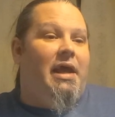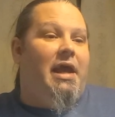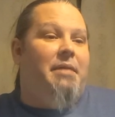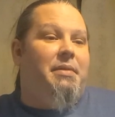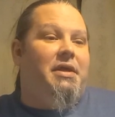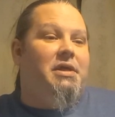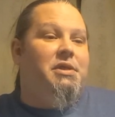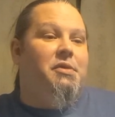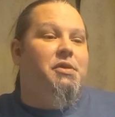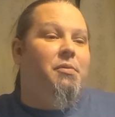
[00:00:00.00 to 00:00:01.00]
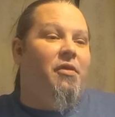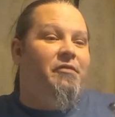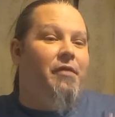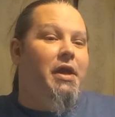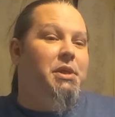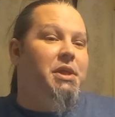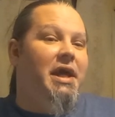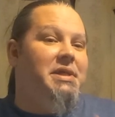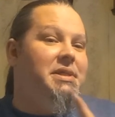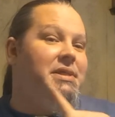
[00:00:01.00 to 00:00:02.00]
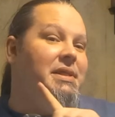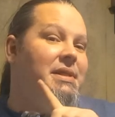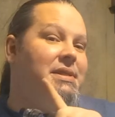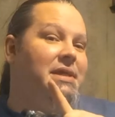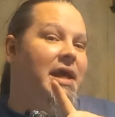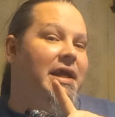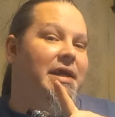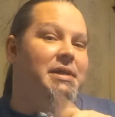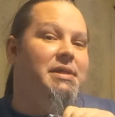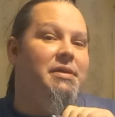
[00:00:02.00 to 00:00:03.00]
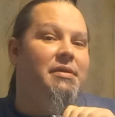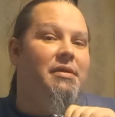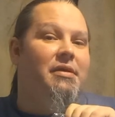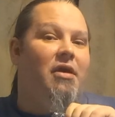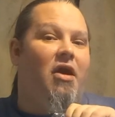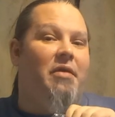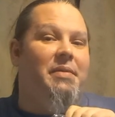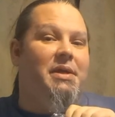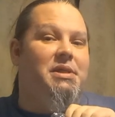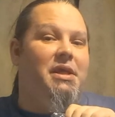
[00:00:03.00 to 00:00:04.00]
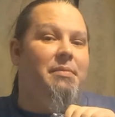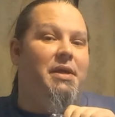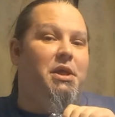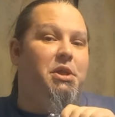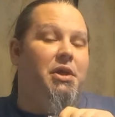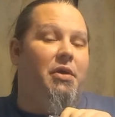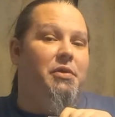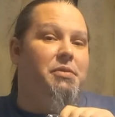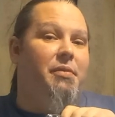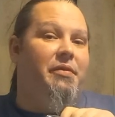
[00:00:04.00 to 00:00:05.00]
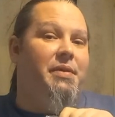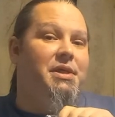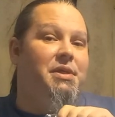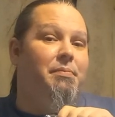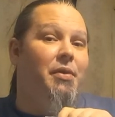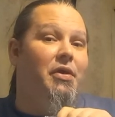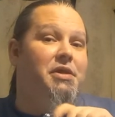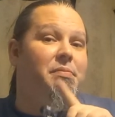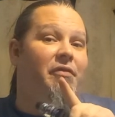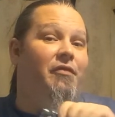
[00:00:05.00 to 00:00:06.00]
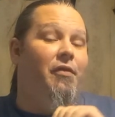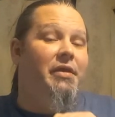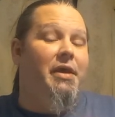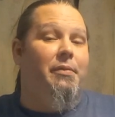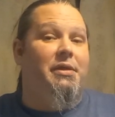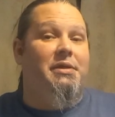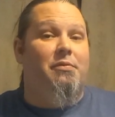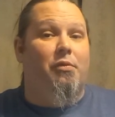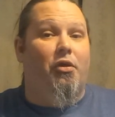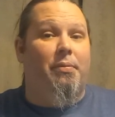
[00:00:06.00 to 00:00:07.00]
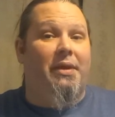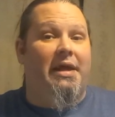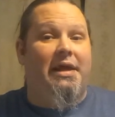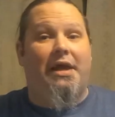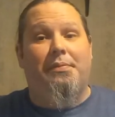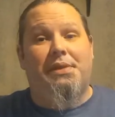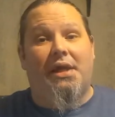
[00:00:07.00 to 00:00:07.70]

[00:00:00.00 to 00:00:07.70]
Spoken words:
And because those are more franchises than settings, obviously being shows, movies, and books before they were role-playing game